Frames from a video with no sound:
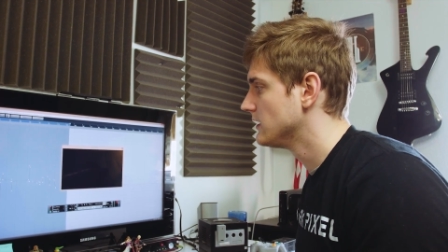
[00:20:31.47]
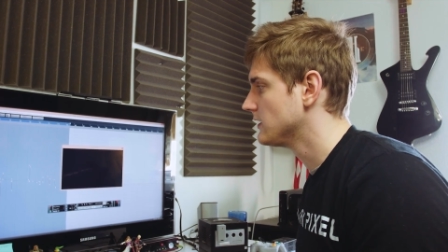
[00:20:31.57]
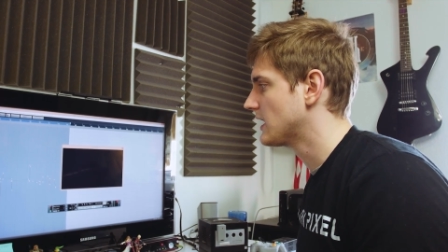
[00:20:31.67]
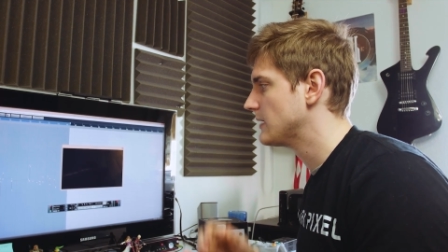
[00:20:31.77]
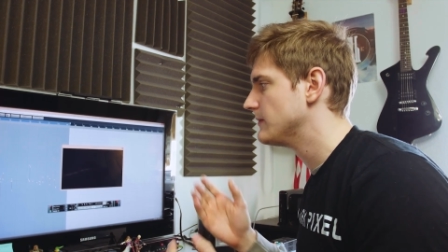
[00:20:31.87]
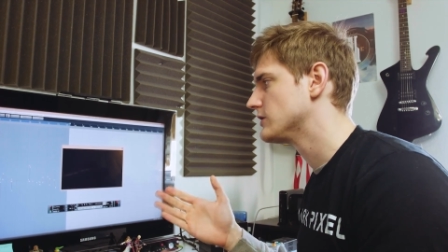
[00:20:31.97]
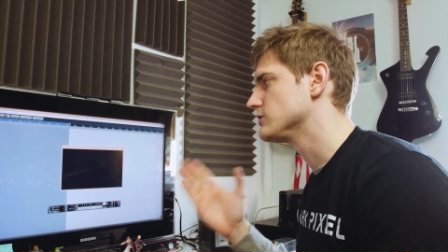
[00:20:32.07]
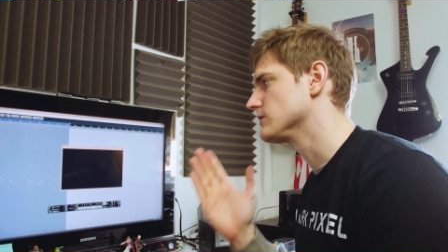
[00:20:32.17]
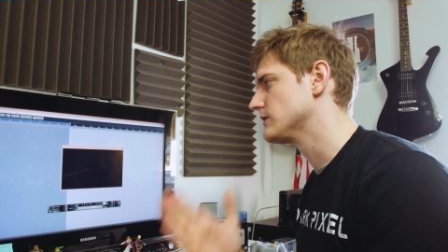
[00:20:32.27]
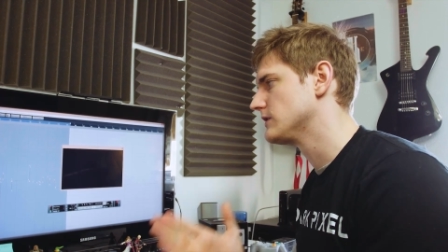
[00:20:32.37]
you got to make
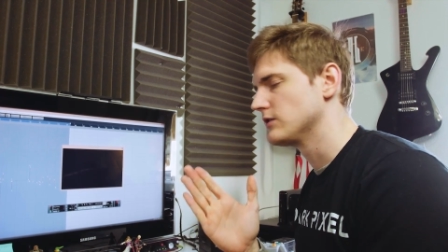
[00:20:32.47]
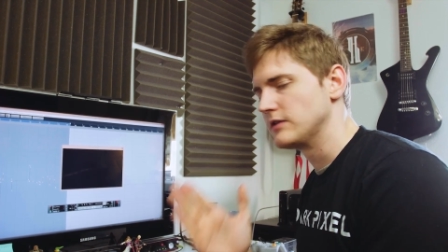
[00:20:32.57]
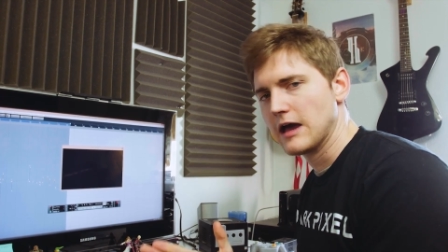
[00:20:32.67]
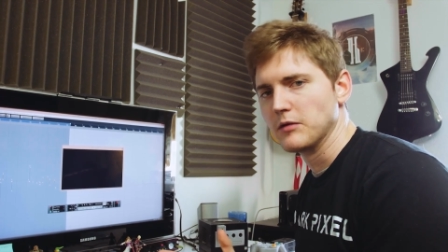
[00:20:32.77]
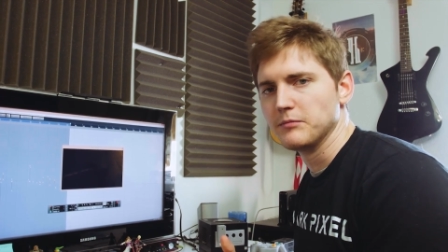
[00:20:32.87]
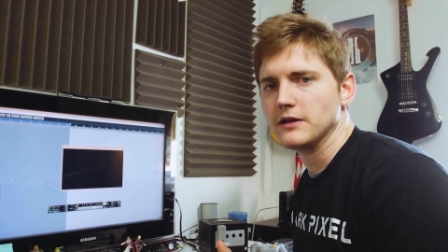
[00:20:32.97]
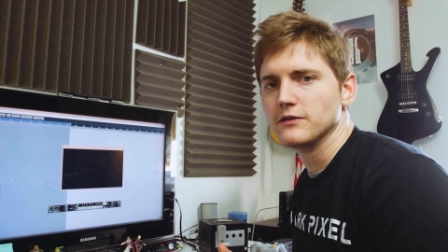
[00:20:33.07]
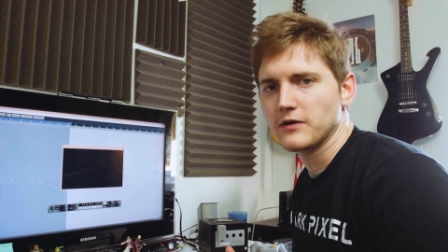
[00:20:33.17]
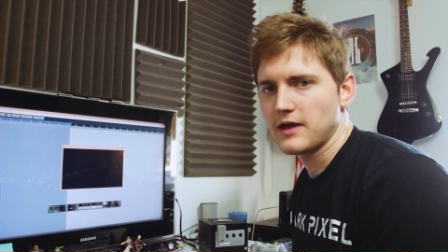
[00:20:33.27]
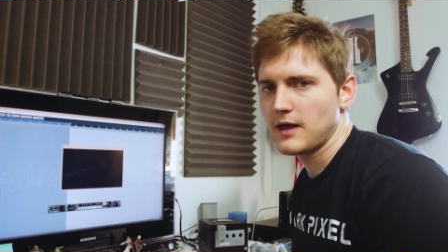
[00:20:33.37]
sure that your
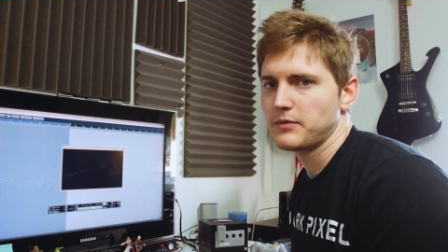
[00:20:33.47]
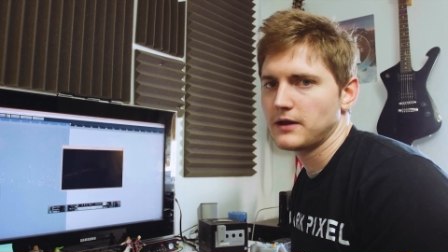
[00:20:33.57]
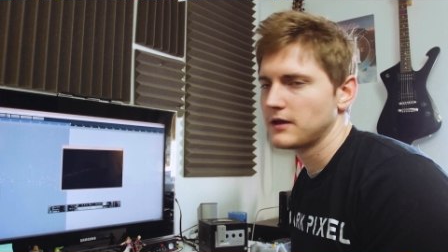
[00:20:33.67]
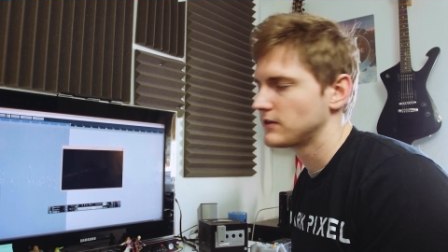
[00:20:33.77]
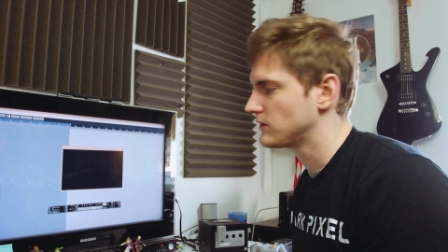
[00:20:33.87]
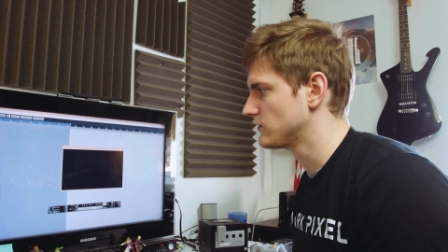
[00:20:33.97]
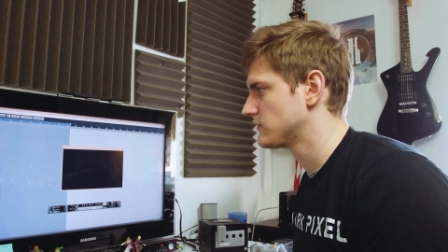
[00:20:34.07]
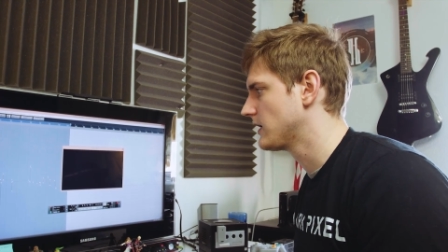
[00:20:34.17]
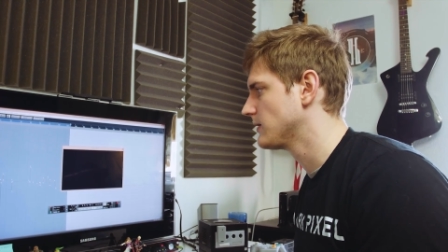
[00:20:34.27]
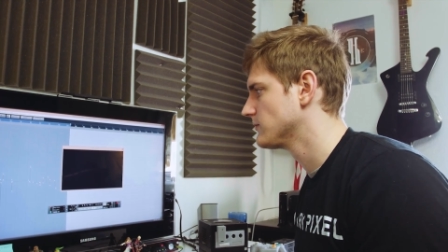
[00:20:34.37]
downbeats are happening at those
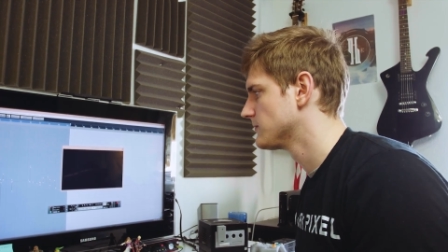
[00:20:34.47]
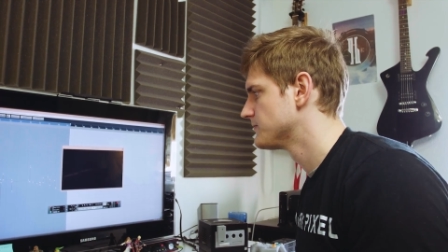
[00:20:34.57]
times.